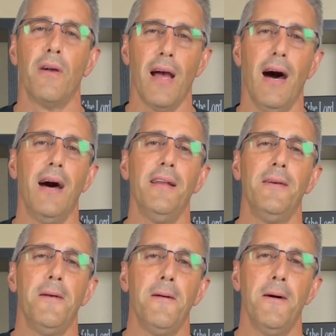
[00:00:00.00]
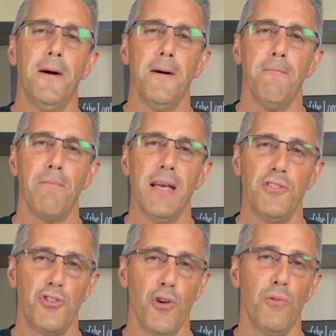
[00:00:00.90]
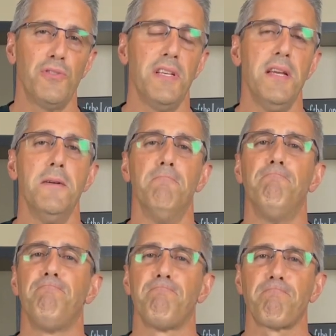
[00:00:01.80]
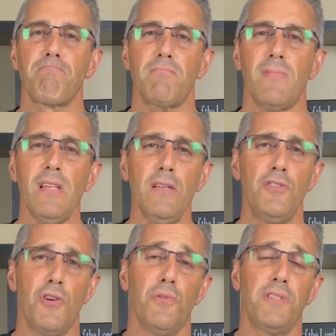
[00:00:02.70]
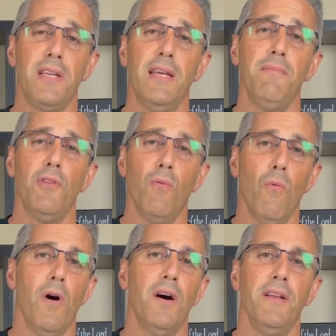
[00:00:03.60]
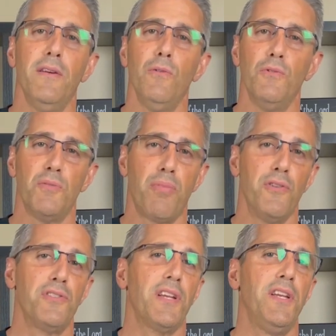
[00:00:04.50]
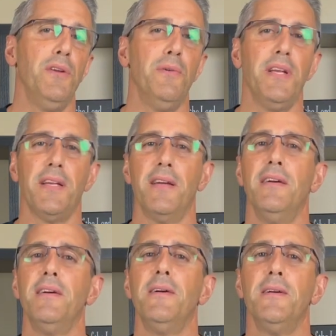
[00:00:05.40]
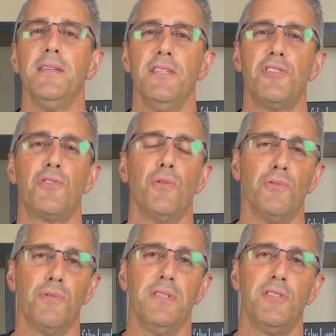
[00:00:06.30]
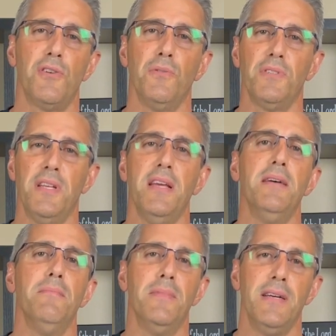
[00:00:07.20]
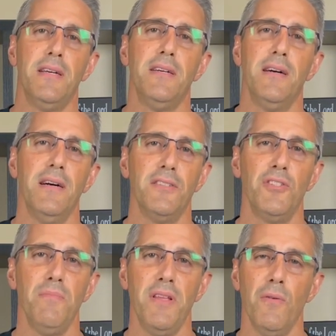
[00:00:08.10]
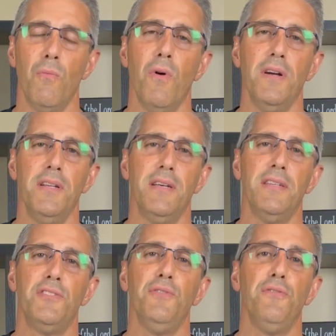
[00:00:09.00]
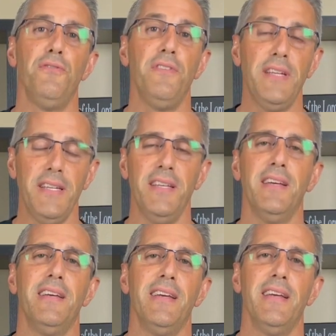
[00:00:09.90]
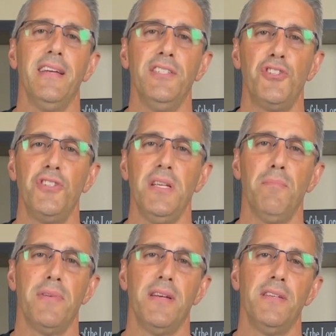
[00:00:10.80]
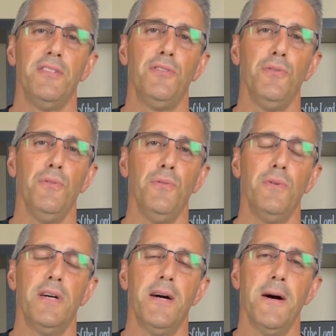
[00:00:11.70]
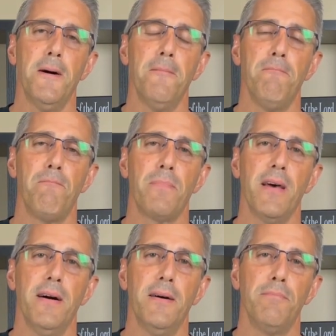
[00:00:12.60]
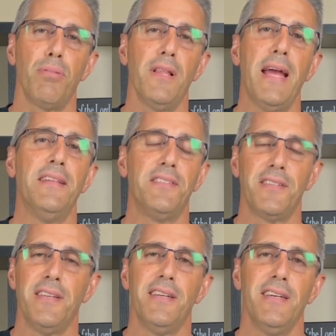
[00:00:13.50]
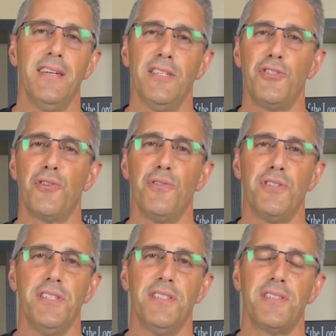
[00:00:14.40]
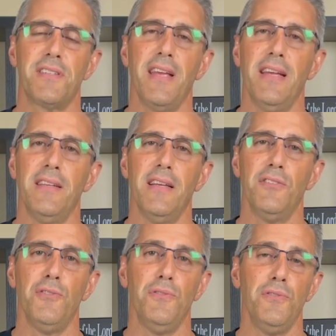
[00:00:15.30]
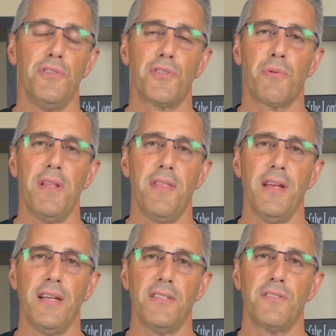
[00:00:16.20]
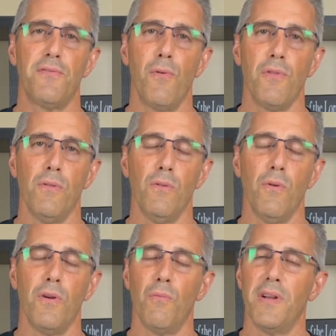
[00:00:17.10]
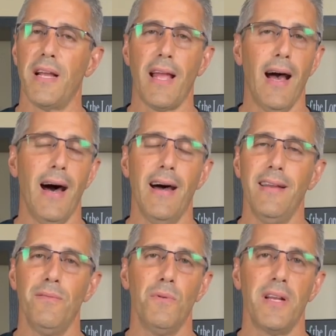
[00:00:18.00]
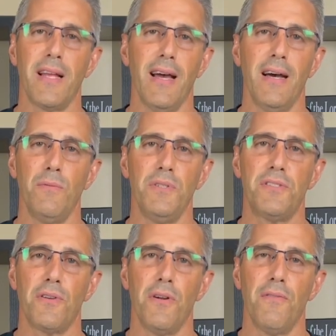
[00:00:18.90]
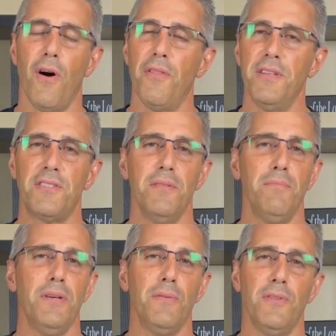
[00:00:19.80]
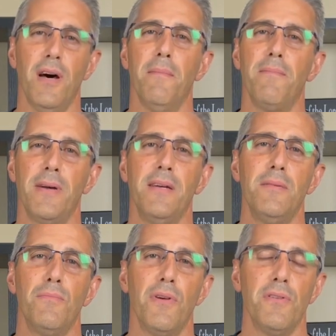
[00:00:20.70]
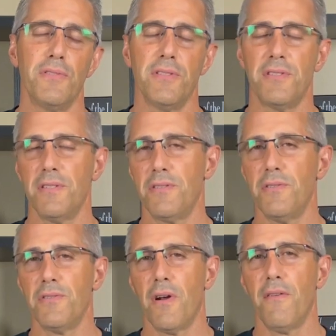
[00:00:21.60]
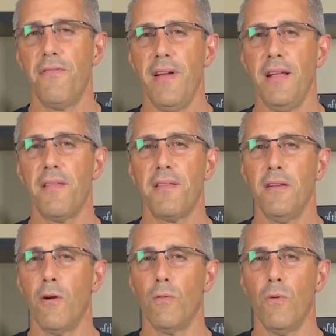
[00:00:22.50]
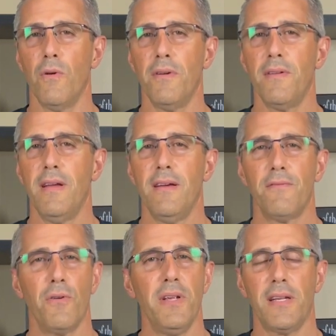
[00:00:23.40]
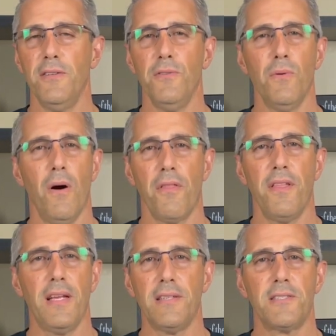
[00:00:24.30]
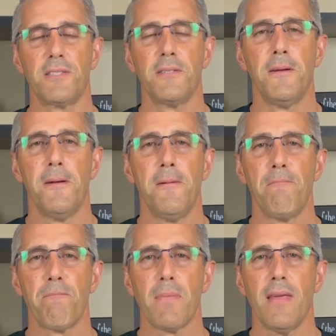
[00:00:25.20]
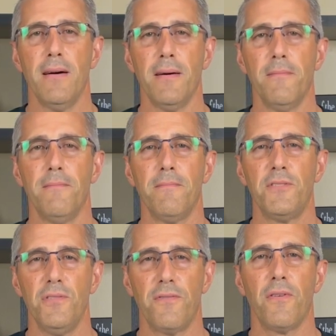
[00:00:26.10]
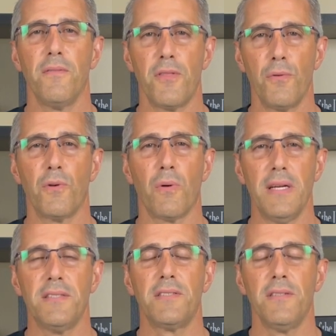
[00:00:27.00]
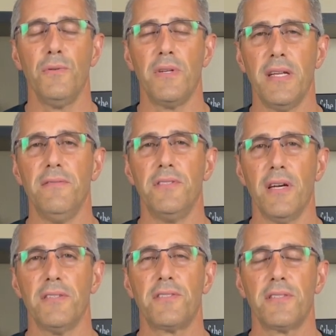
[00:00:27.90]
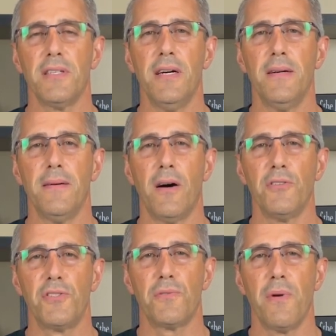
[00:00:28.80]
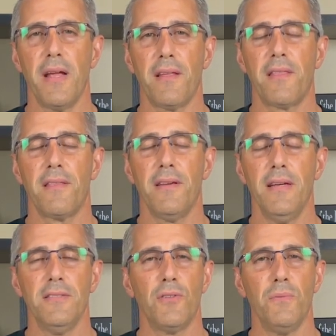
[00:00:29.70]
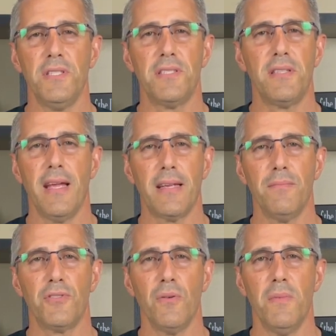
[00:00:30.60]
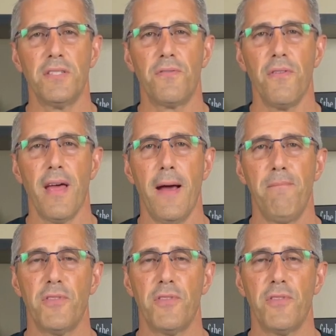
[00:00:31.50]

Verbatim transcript: God um, has chosen him, chosen him, the one who was persecuting his children, chosen him uh, to be the one uh, to feed his sheep, to um, uh, plant uh, churches, and, and to do just great things for the Lord. What a God, what a God we serve. All this to build up, brothers and sisters, our faith in our Lord, for he can do all things um, to, through Christ who gives us uh, our strength. And so we just thank him so much for that.